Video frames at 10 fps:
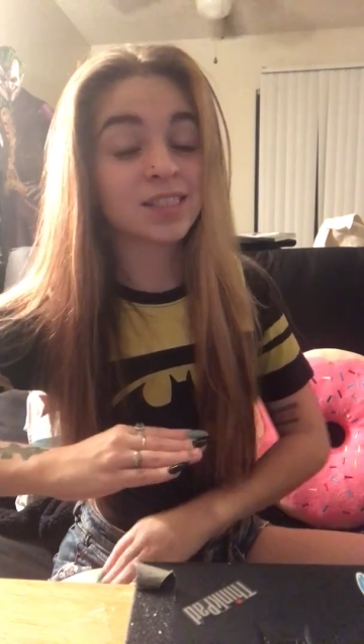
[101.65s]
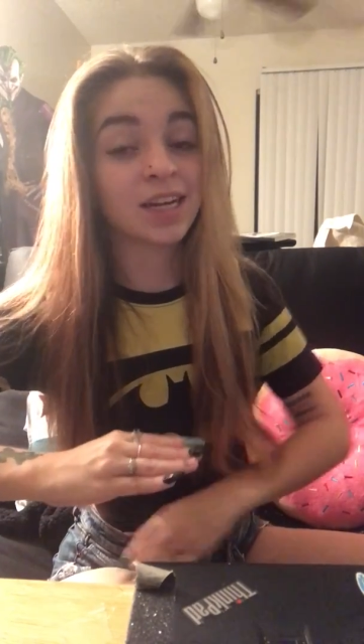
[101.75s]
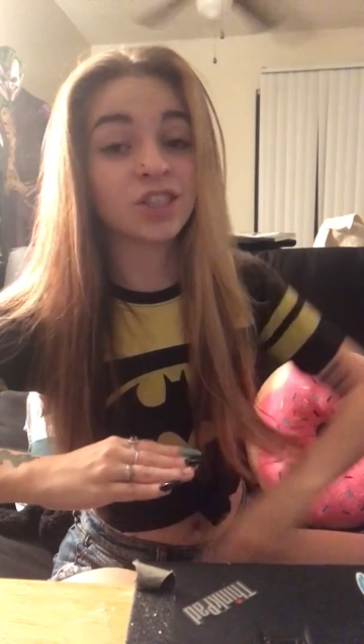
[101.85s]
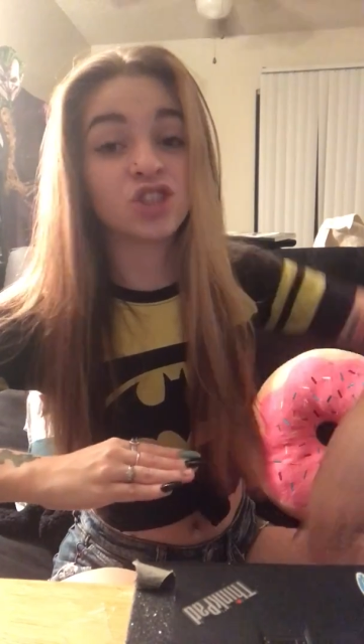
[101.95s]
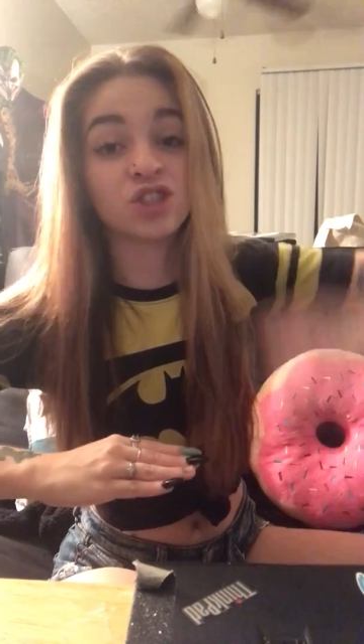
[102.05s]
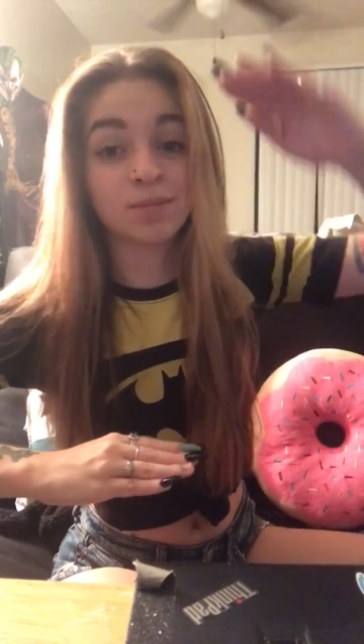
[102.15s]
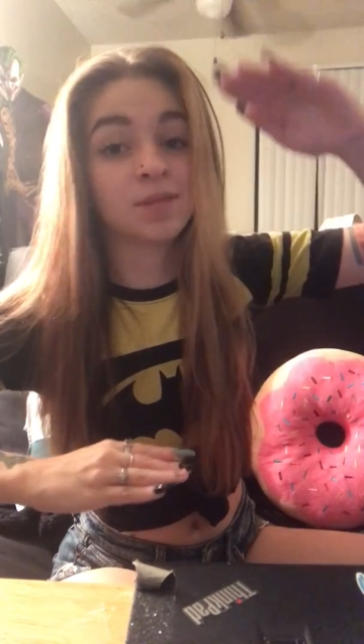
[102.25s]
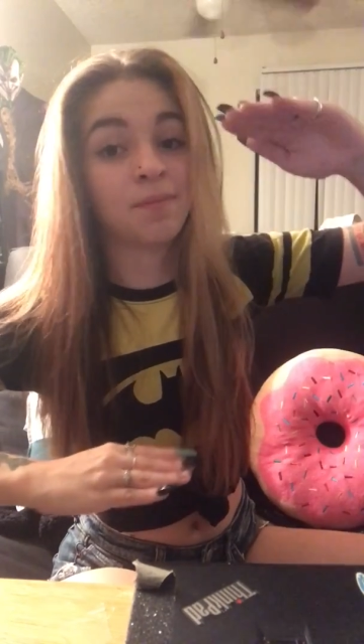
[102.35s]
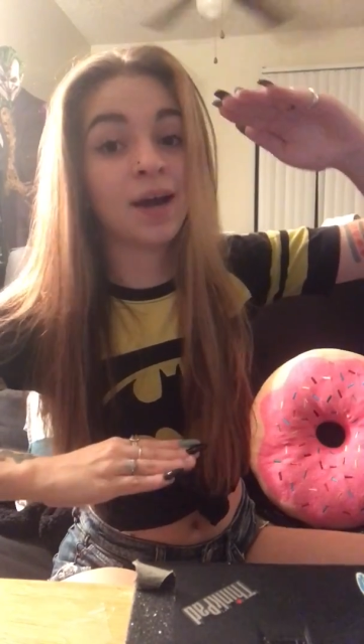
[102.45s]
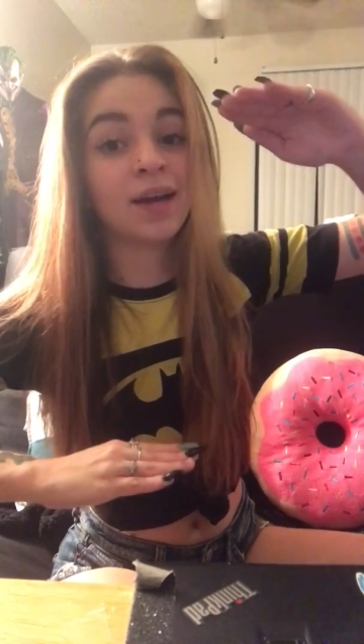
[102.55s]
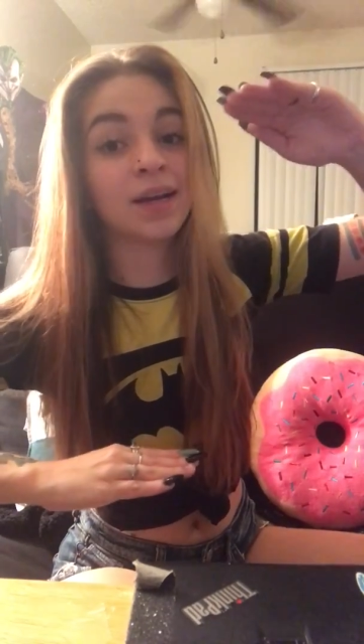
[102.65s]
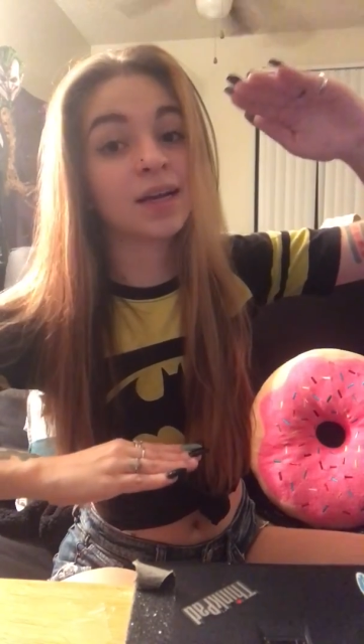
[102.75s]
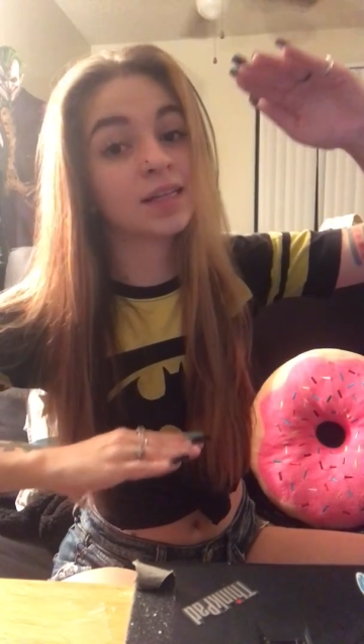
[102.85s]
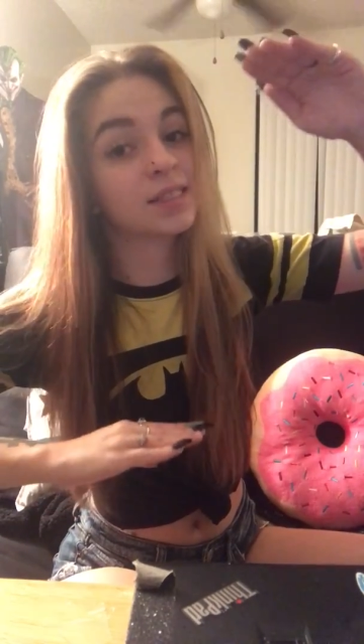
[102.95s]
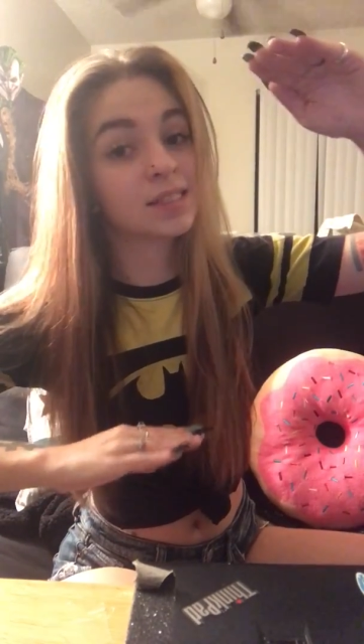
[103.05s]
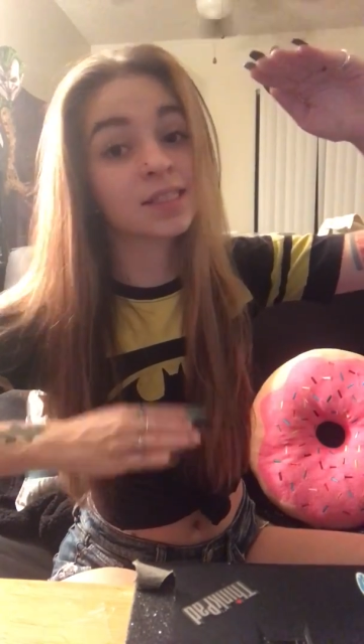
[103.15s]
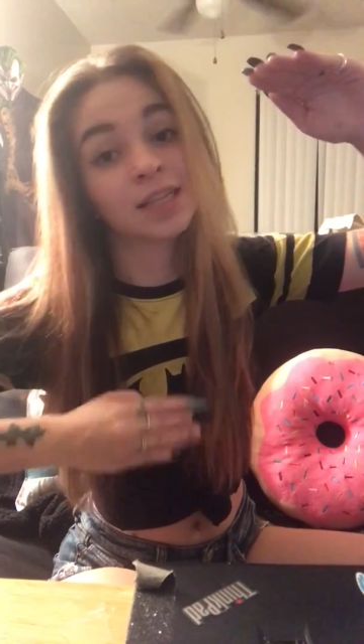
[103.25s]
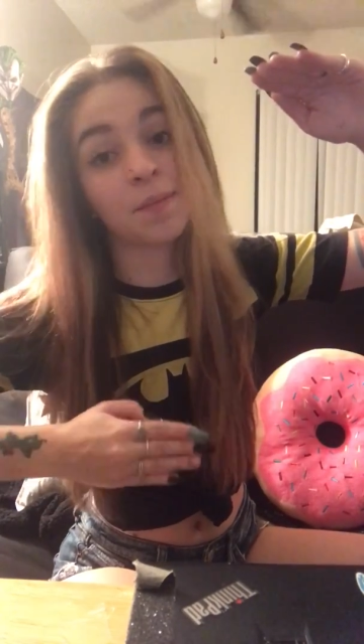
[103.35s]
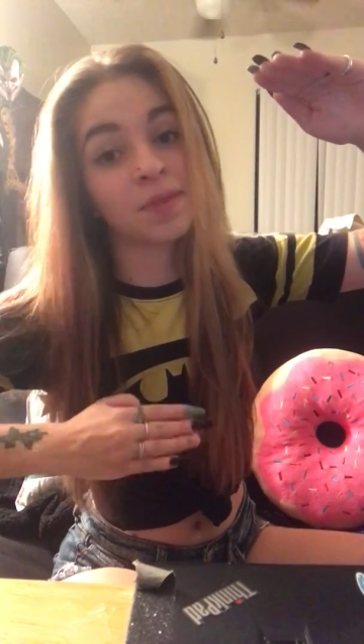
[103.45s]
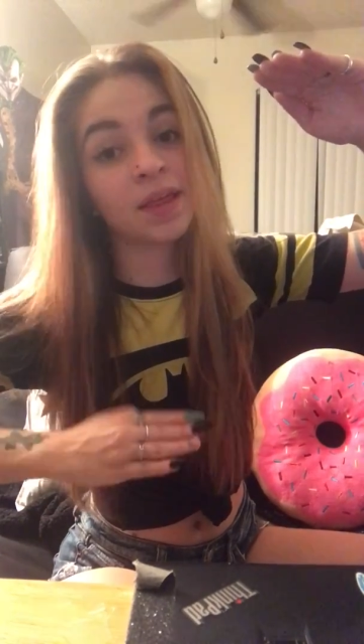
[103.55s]
and I shoot up to manic, it's the
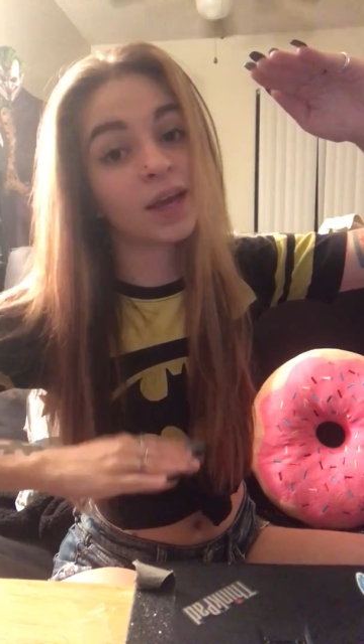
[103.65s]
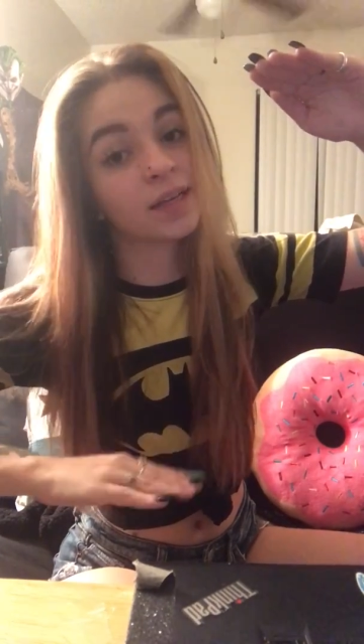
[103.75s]
same thing.